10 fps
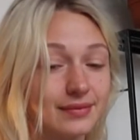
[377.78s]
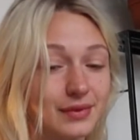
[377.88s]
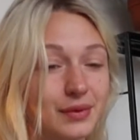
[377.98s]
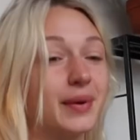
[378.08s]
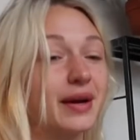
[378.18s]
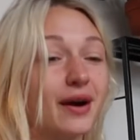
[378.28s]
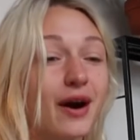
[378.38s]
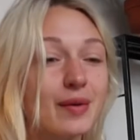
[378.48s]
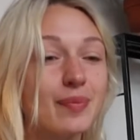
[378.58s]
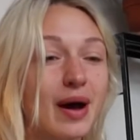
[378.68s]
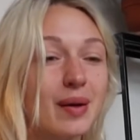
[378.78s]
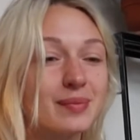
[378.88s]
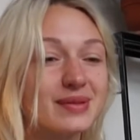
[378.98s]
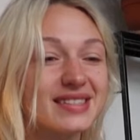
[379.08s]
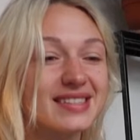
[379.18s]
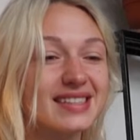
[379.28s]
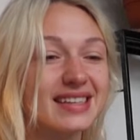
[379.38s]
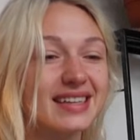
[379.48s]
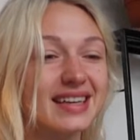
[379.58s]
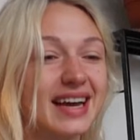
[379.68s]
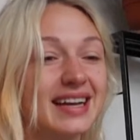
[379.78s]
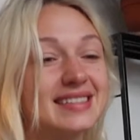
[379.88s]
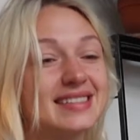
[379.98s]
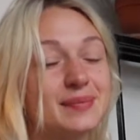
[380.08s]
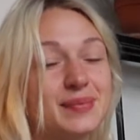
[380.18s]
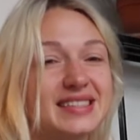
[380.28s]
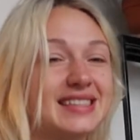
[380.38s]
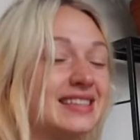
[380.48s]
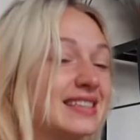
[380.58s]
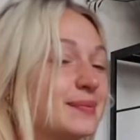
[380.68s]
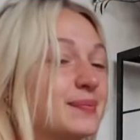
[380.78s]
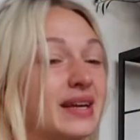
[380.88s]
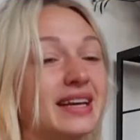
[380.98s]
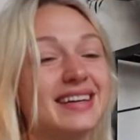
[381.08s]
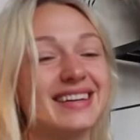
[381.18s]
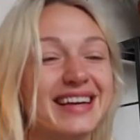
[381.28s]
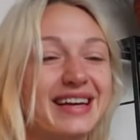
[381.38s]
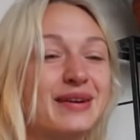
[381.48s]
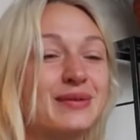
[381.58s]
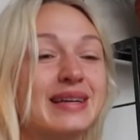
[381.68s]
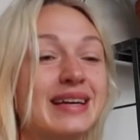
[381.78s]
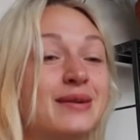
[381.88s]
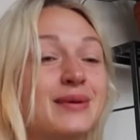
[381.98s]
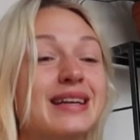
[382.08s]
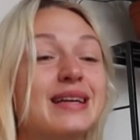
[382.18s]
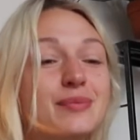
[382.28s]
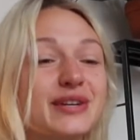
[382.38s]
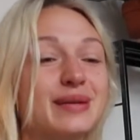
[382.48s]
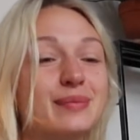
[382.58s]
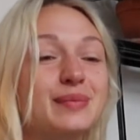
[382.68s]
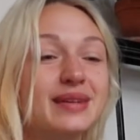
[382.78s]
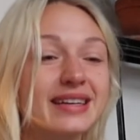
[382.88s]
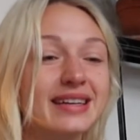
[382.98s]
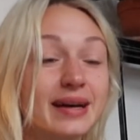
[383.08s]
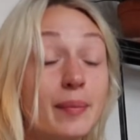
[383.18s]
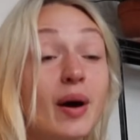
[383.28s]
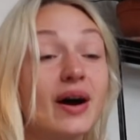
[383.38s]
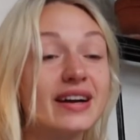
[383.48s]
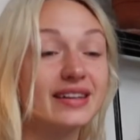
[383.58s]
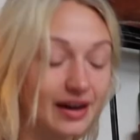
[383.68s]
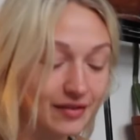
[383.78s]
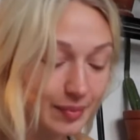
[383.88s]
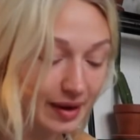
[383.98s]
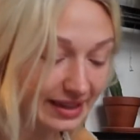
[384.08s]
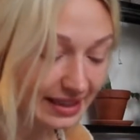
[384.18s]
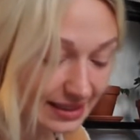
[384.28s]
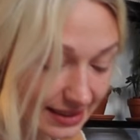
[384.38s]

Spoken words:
way our heart pumps. It's basically this big equilibrium part of our body.